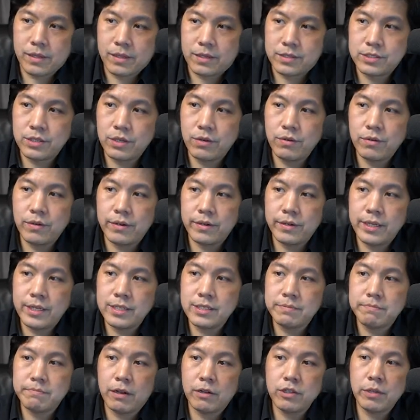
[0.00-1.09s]
So
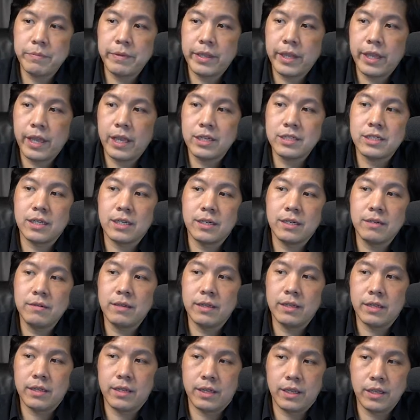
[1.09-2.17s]
this multiplication
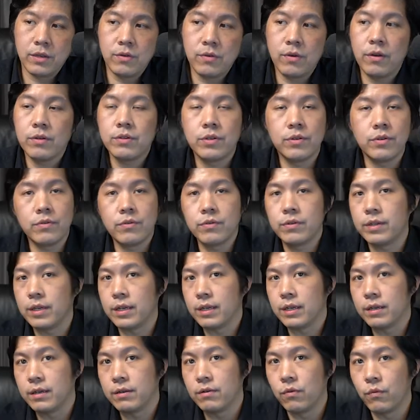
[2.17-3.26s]
equal to
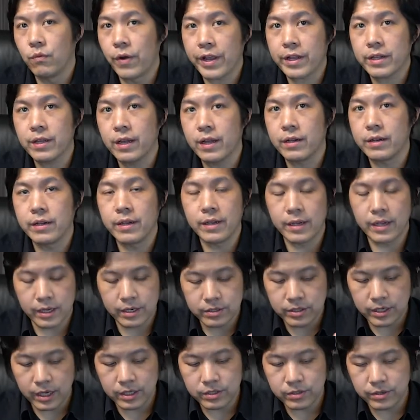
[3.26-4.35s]
the vector,
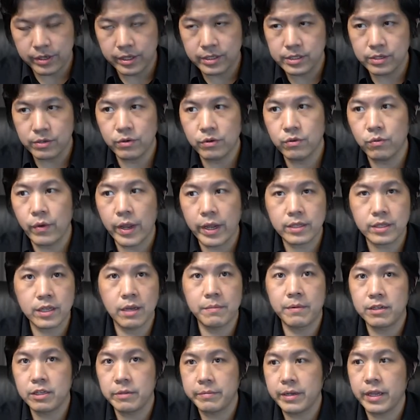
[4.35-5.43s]
actually is equal to vector
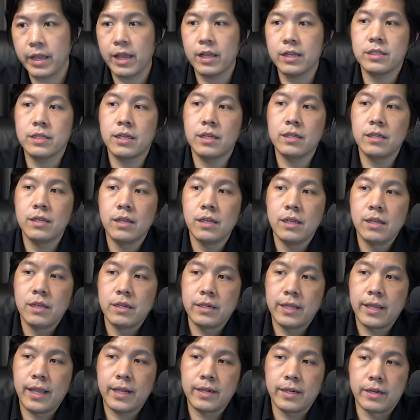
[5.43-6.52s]
multiplication.
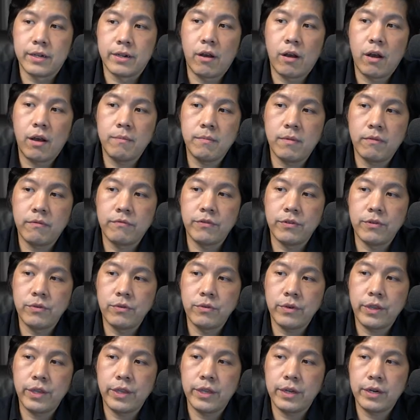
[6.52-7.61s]
Take the norm of u
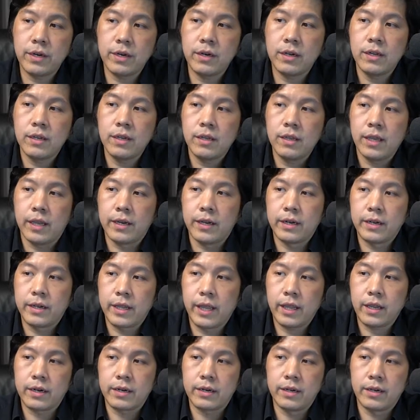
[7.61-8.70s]
here, and then
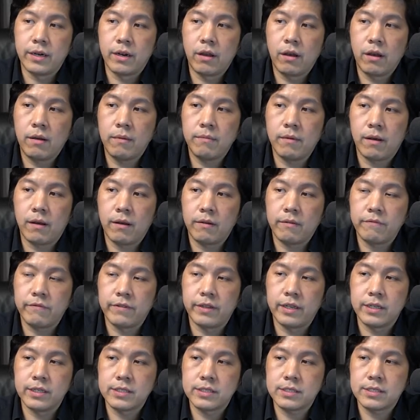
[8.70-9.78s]
take the norm of
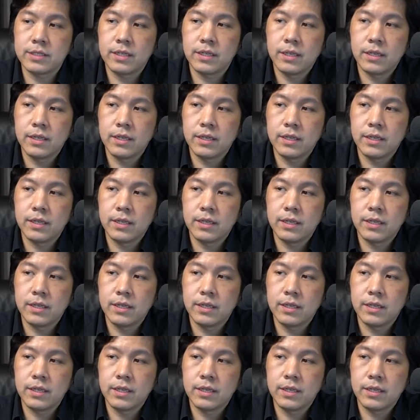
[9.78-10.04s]
this